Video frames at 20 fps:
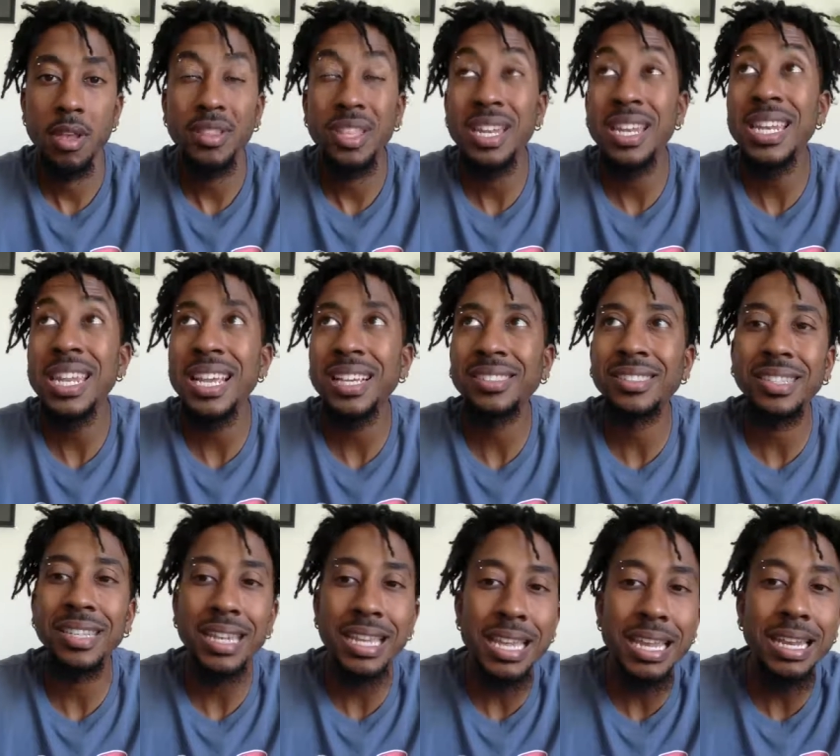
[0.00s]
The Knicks
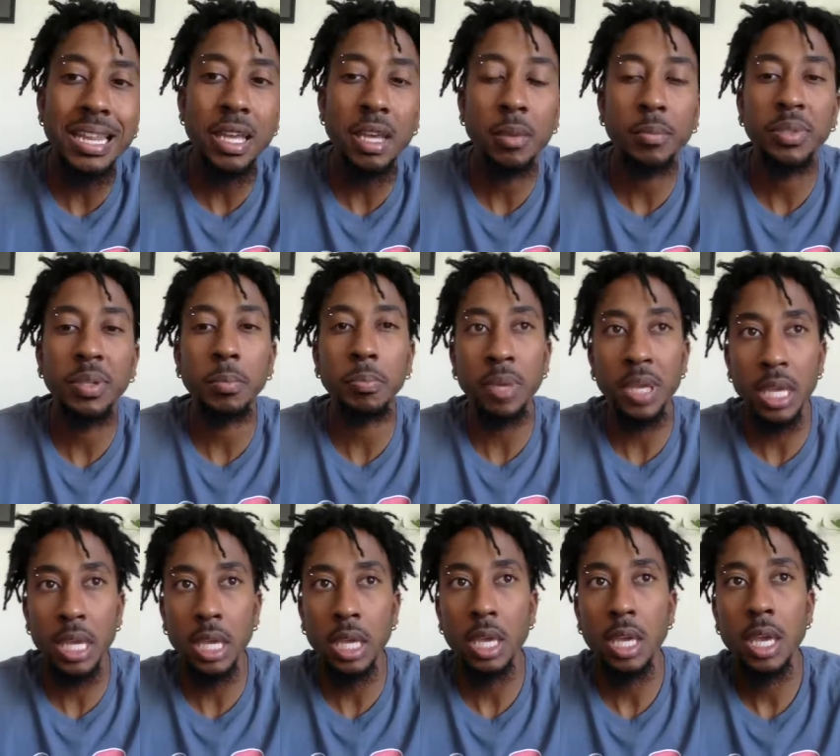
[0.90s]
need him to
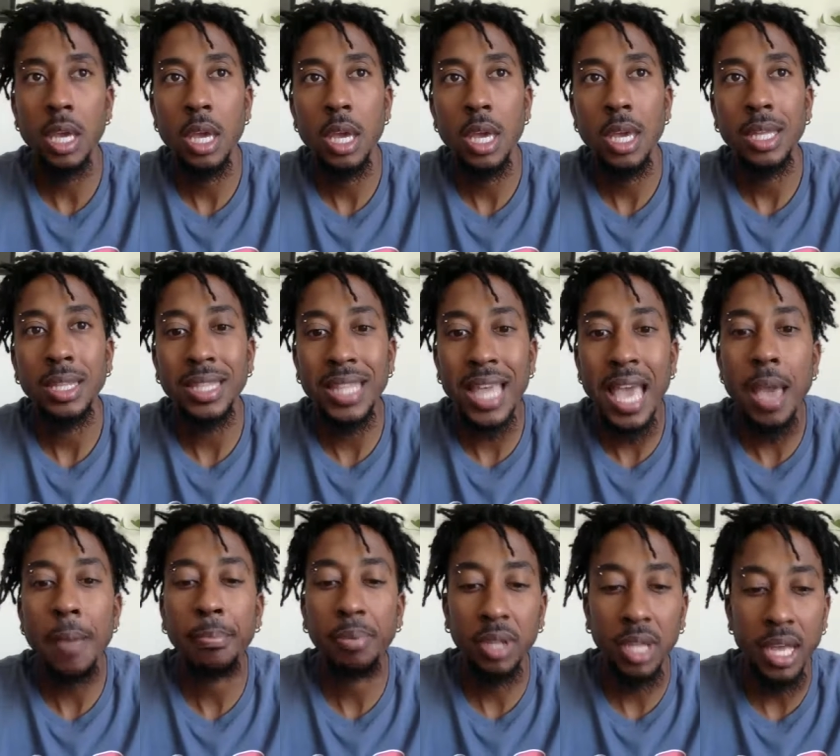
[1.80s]
be
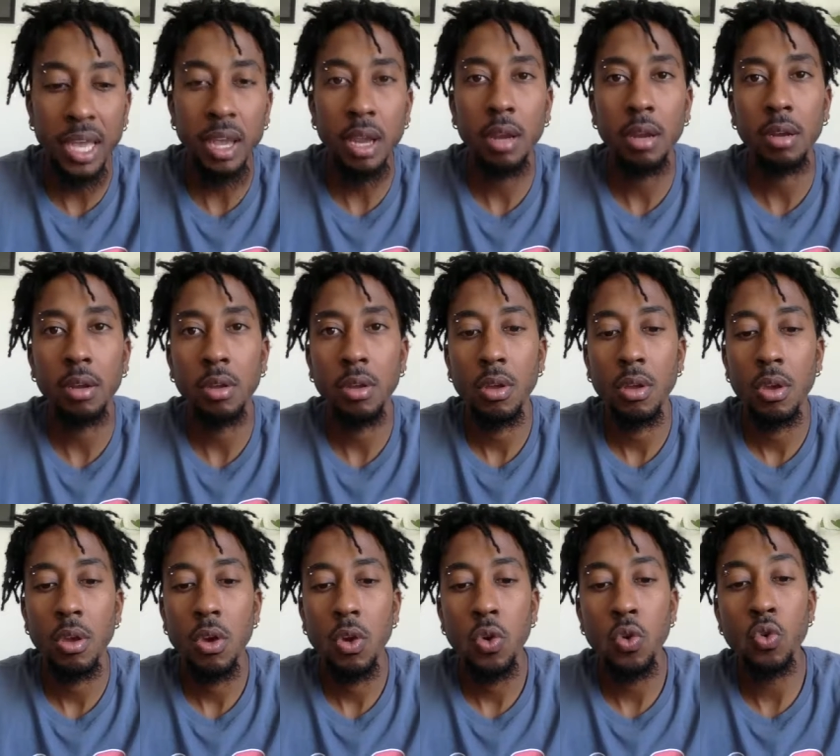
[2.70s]
that player
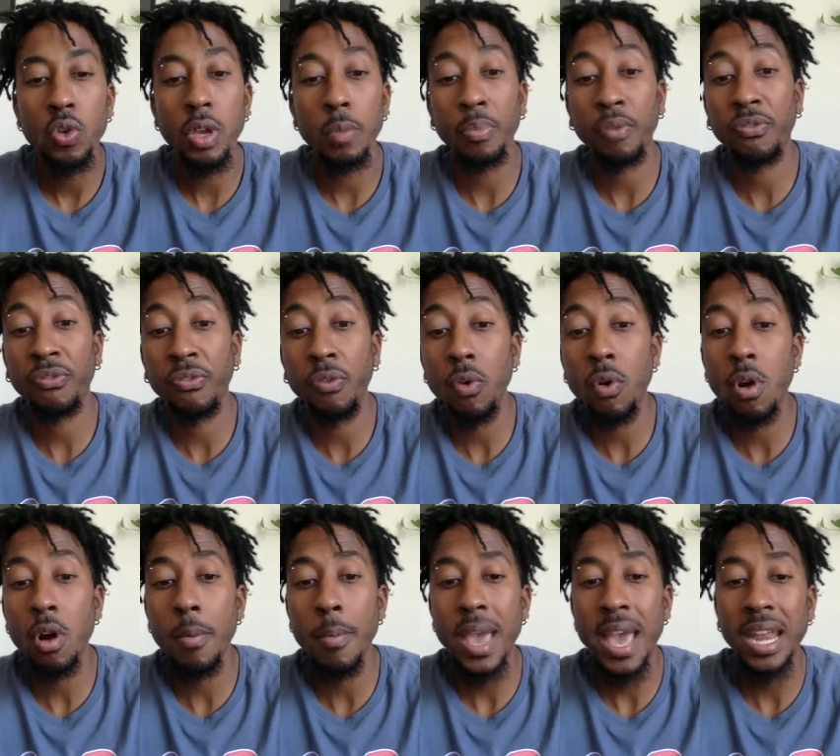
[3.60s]
who can
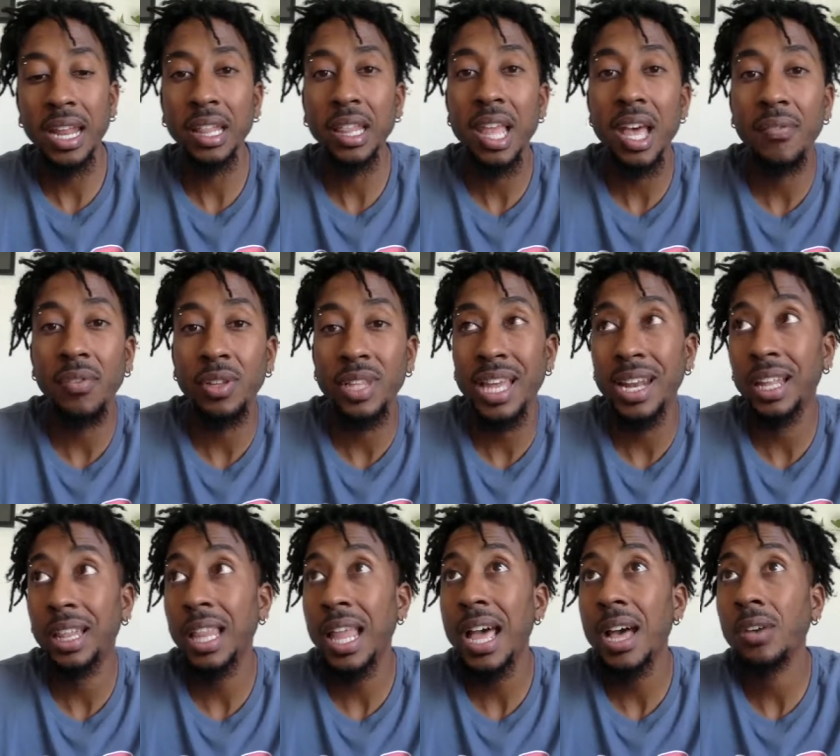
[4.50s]
perform at a level that
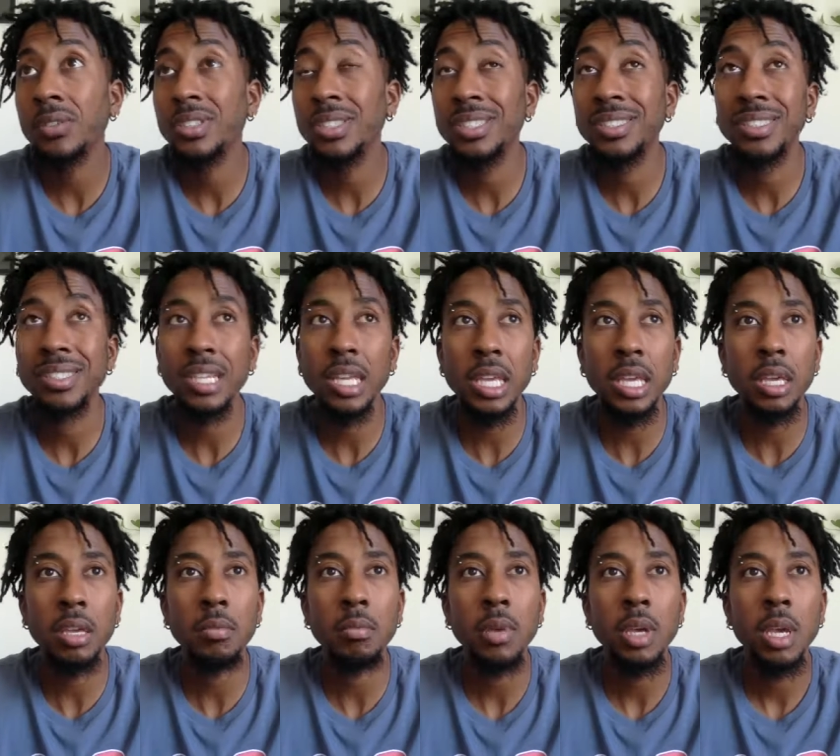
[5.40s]
allows this
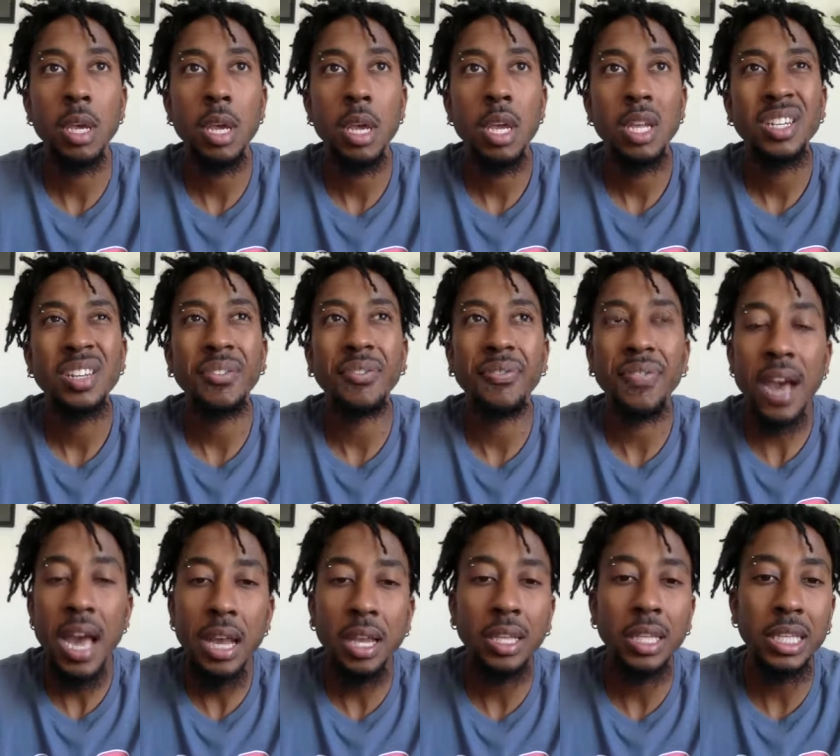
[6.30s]
team to
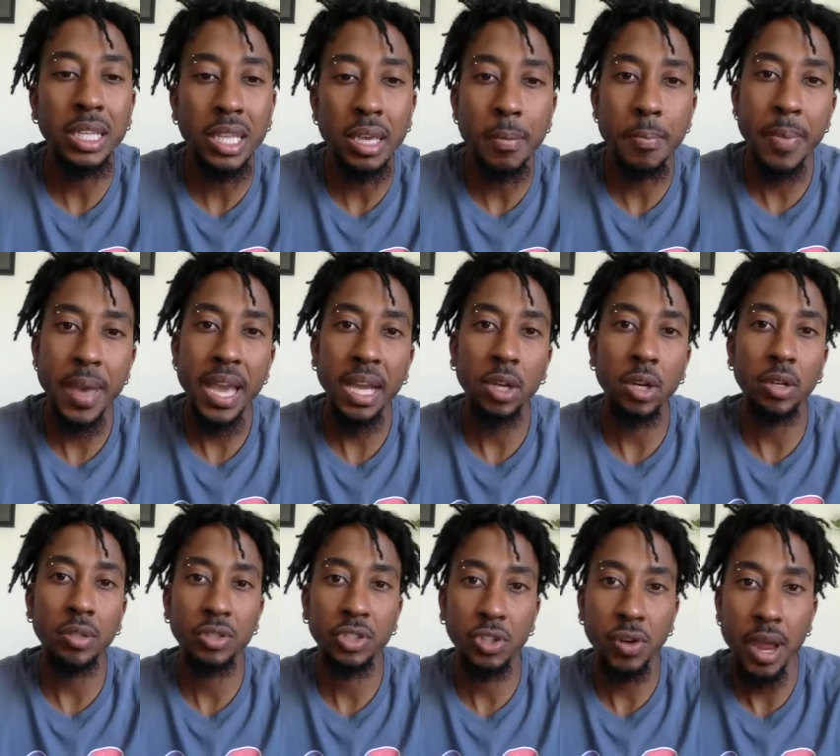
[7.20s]
finally get back
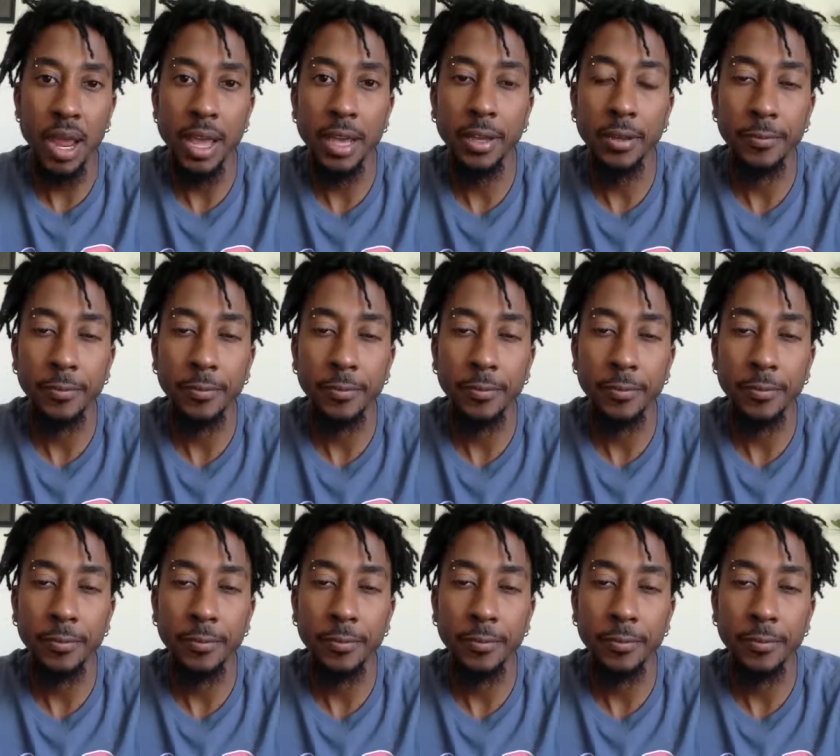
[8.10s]
on track.